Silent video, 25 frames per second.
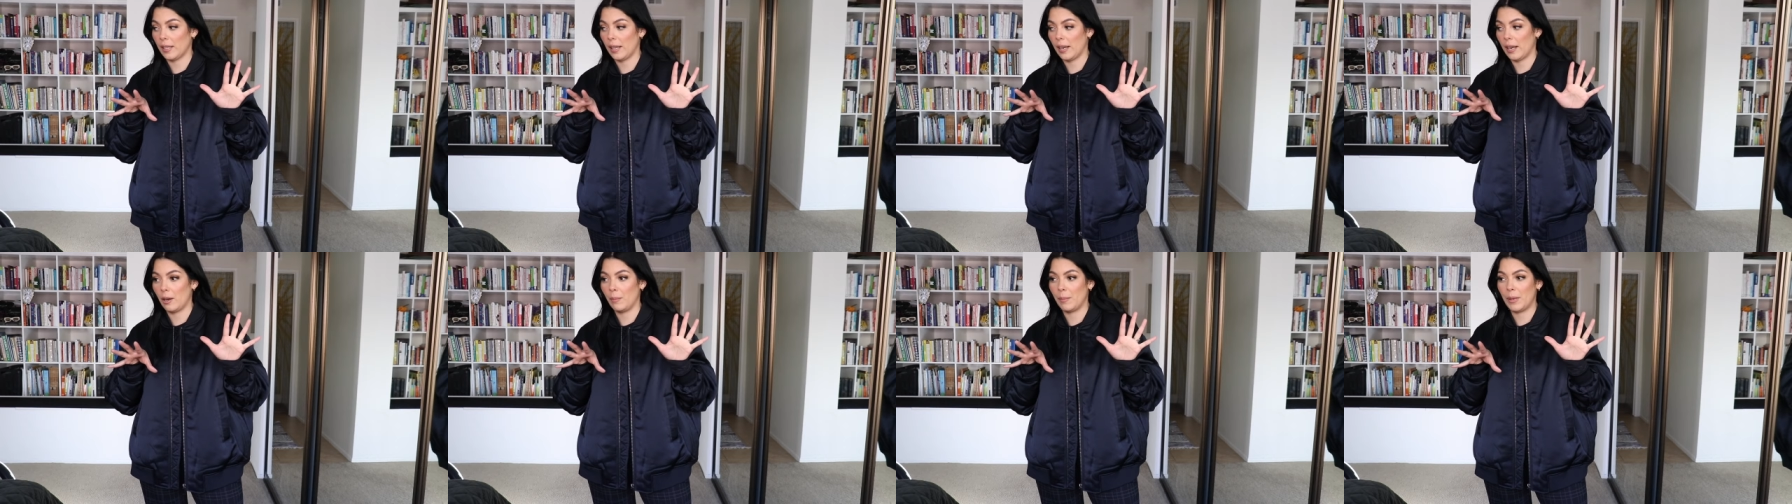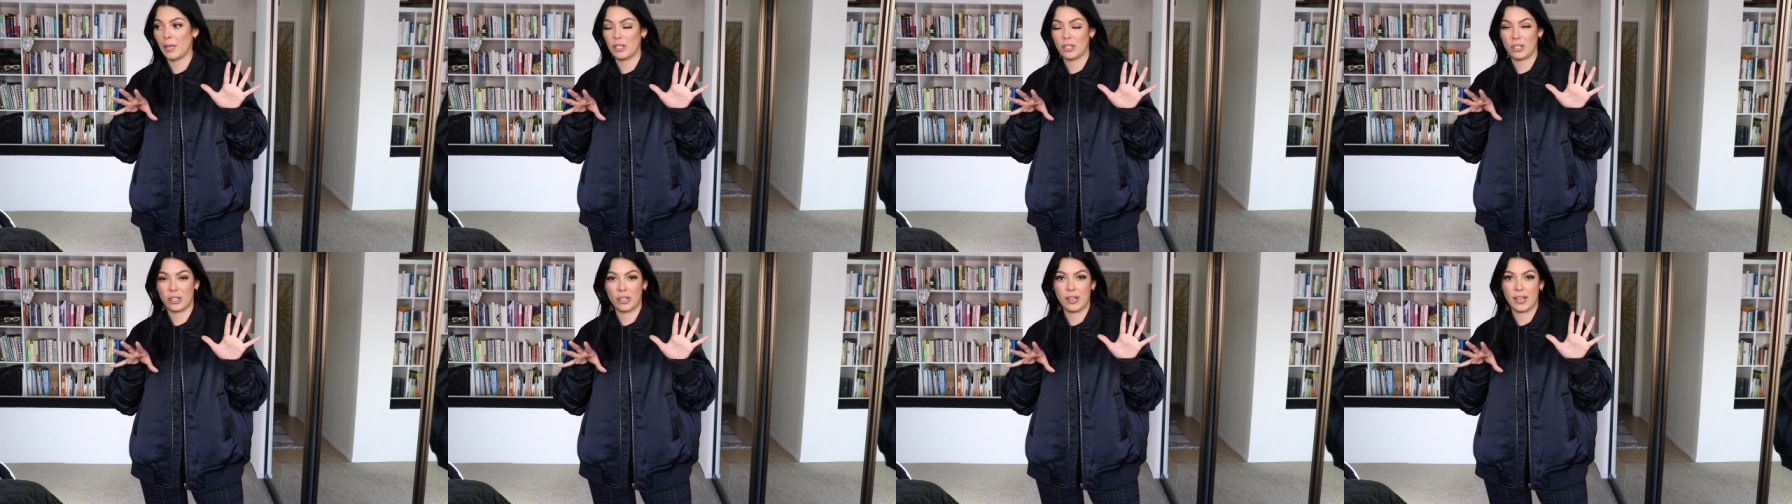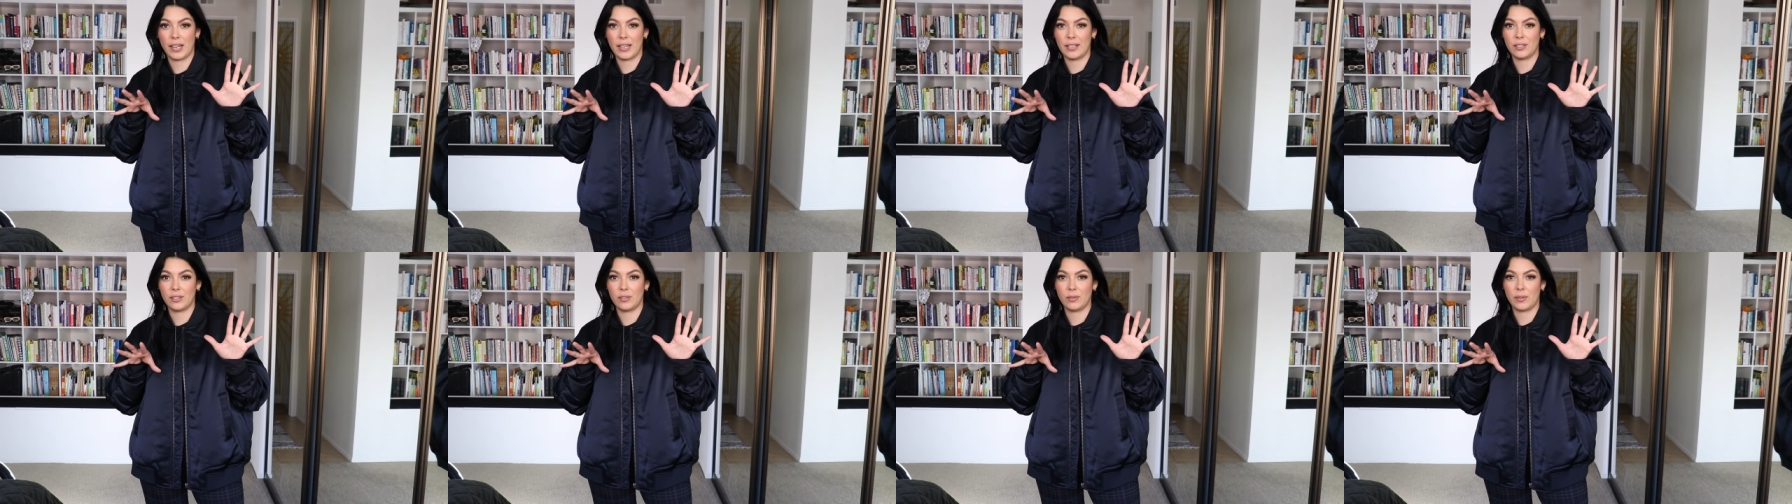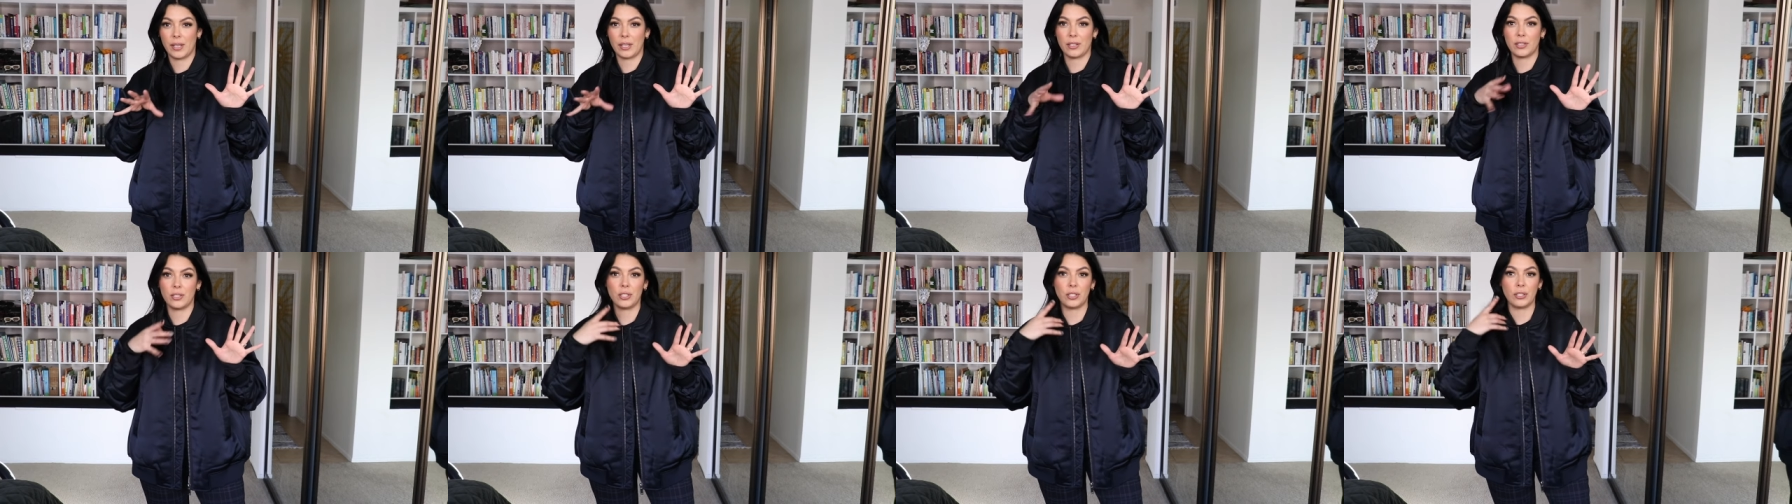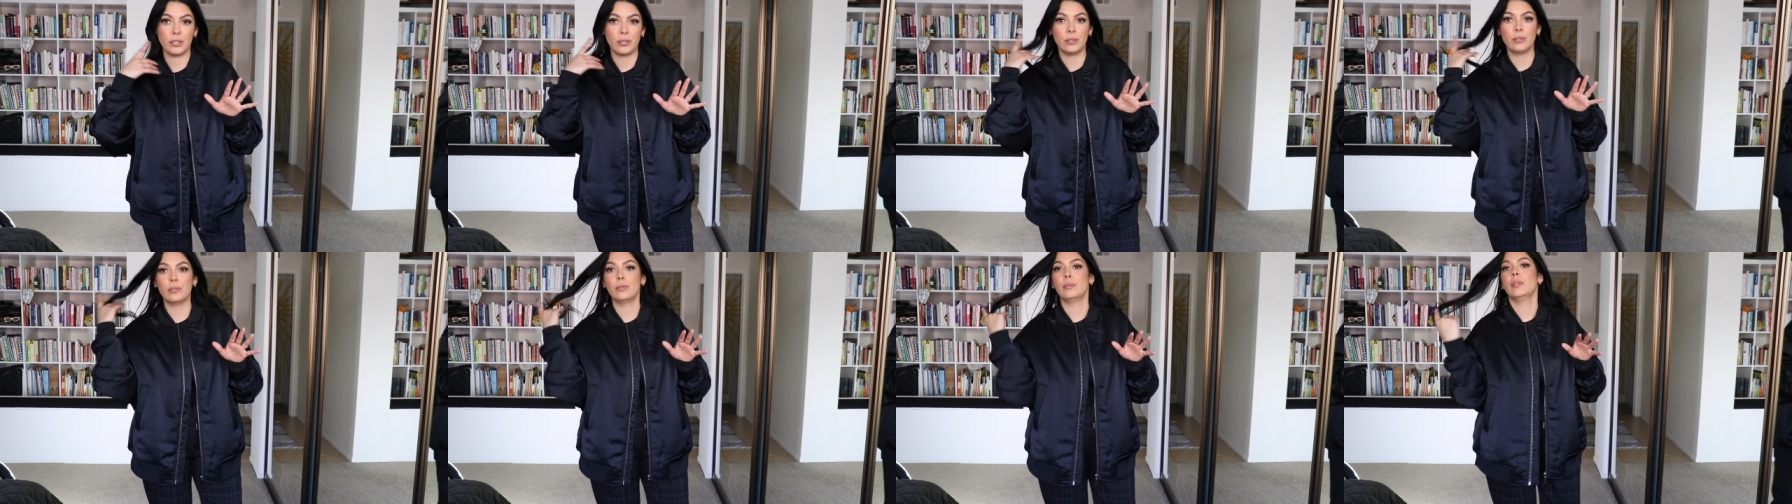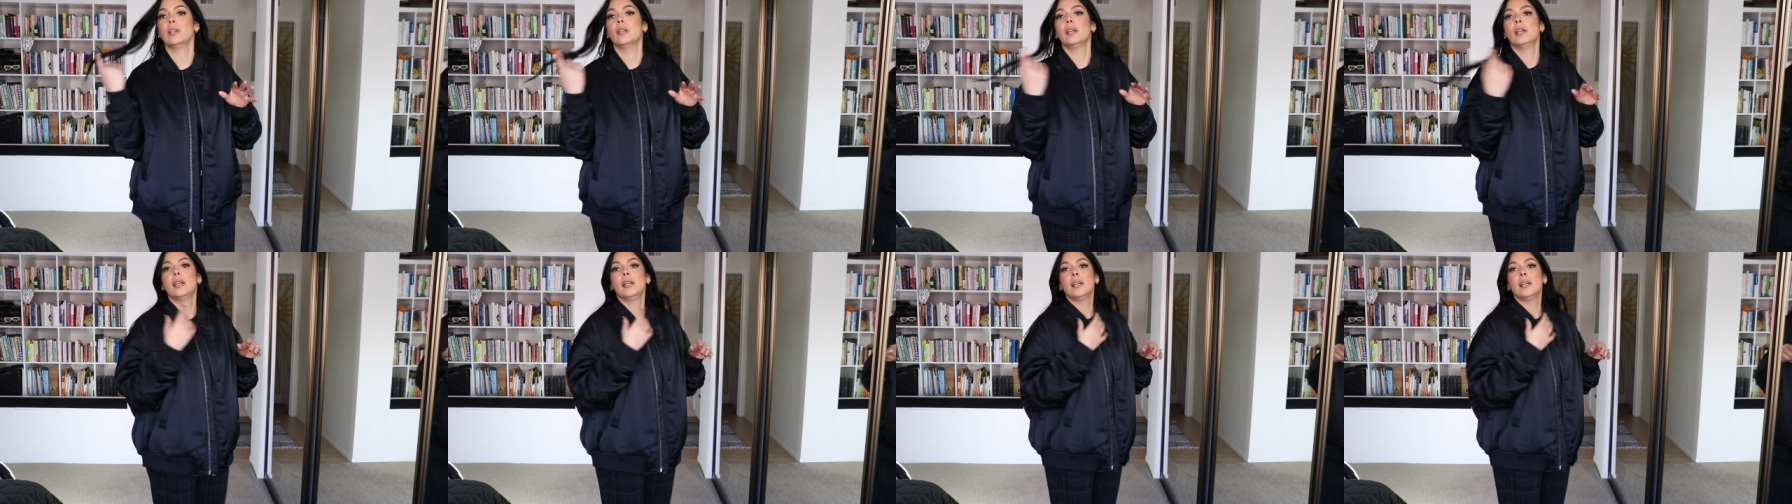that out, make sure you guys do that too.